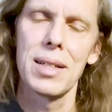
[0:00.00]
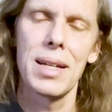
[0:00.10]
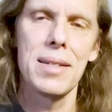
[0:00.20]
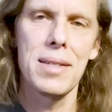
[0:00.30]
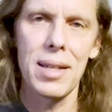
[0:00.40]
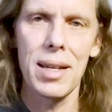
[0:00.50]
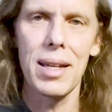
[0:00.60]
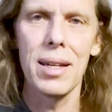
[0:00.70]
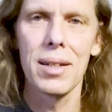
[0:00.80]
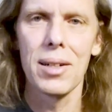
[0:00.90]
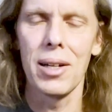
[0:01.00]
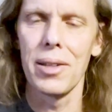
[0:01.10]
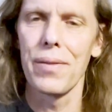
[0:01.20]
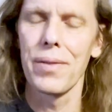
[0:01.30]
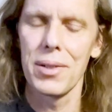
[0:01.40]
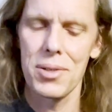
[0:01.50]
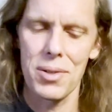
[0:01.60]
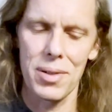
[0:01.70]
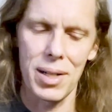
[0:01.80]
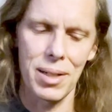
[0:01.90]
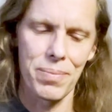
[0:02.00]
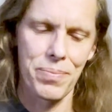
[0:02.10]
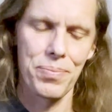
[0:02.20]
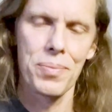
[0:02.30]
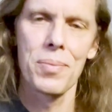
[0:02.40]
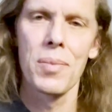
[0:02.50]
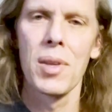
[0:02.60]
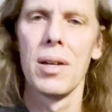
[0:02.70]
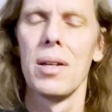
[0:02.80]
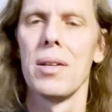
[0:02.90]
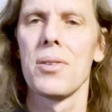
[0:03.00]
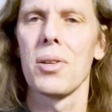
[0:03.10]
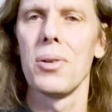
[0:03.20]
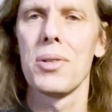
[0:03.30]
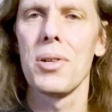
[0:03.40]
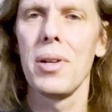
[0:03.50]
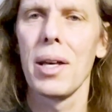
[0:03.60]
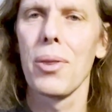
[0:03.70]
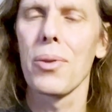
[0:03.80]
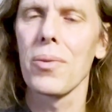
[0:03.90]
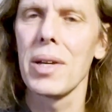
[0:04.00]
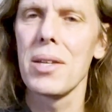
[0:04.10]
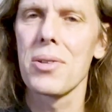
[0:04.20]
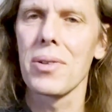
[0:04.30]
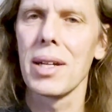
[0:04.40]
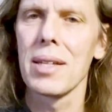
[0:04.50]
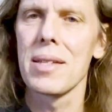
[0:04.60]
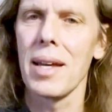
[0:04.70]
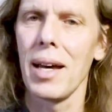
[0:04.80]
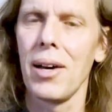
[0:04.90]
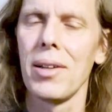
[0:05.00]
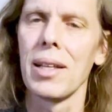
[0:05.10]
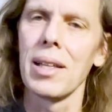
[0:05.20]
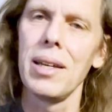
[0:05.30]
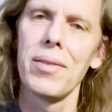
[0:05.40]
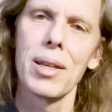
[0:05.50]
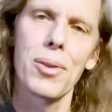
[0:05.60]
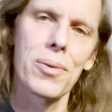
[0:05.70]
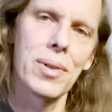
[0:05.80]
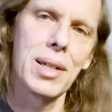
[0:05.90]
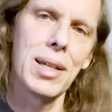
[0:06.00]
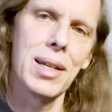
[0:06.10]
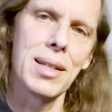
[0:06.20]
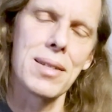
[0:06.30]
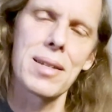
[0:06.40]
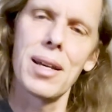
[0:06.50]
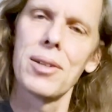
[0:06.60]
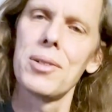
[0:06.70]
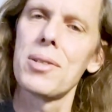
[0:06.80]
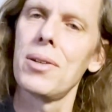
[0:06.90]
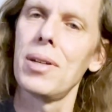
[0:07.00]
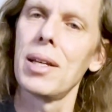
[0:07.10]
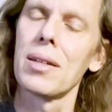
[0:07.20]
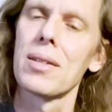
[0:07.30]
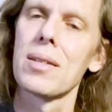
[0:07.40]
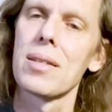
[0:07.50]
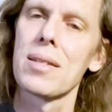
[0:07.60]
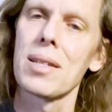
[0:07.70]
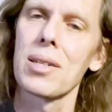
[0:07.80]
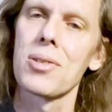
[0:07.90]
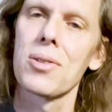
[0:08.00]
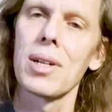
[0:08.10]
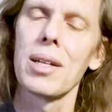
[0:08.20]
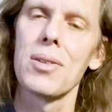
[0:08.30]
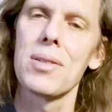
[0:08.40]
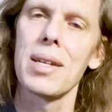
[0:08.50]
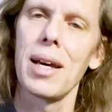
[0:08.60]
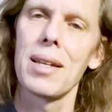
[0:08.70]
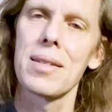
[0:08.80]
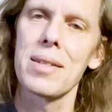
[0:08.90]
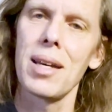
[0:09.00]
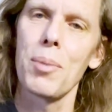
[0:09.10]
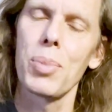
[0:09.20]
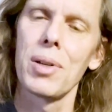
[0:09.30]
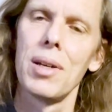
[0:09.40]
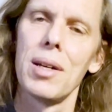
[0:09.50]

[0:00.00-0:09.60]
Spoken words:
a D on the 1st string. So we're tuning 3 strings down and leaving 3 in standard tuning. 6th string goes down a step